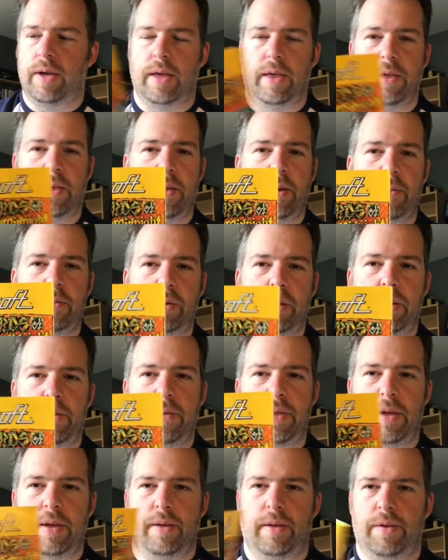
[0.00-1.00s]
it's complete
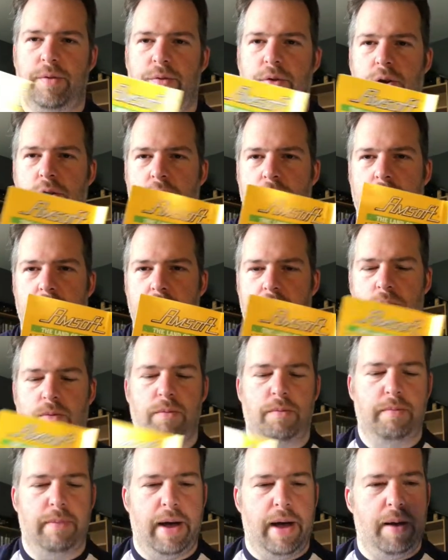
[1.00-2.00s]
with the instruction manual,
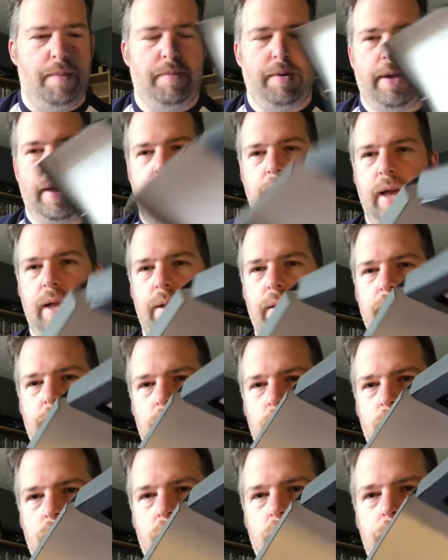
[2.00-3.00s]
map, and
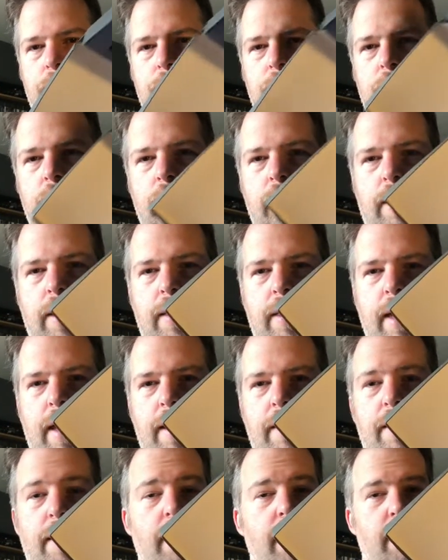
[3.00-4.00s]
whoops,
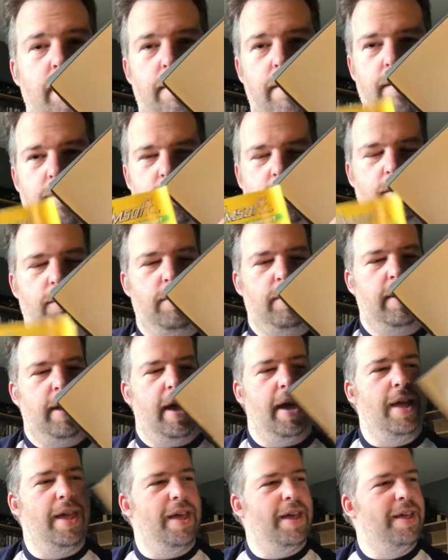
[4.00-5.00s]
cassette. Good.
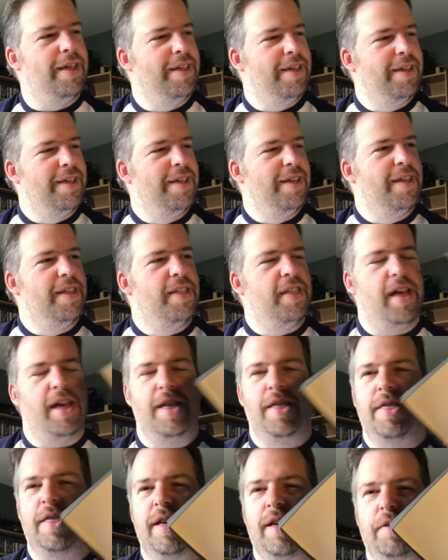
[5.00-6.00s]

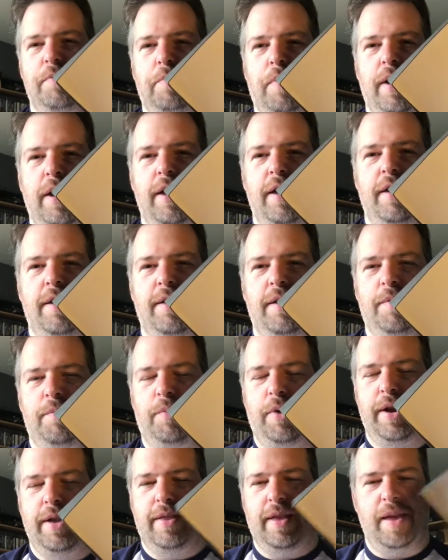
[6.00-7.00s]
That's pretty
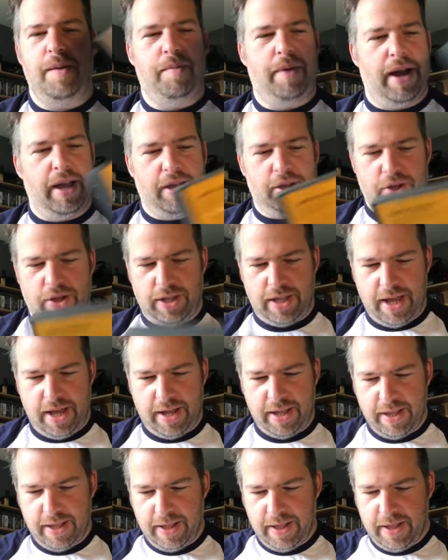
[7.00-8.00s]
tight package in there.